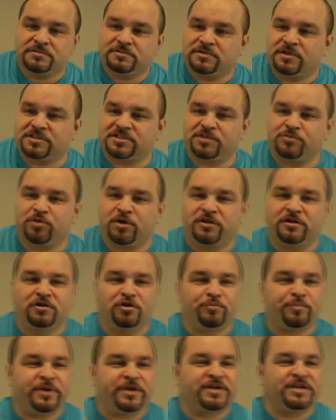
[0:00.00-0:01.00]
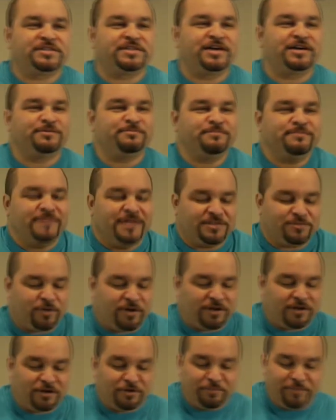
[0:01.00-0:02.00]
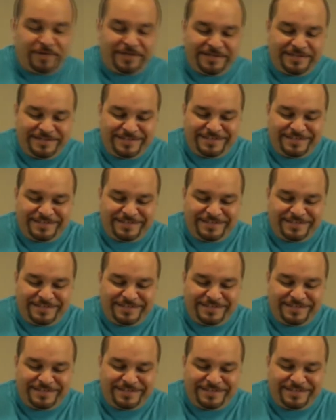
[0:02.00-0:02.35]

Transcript: Y'all see Brother Loopy in the tub? That's Brother Loopy.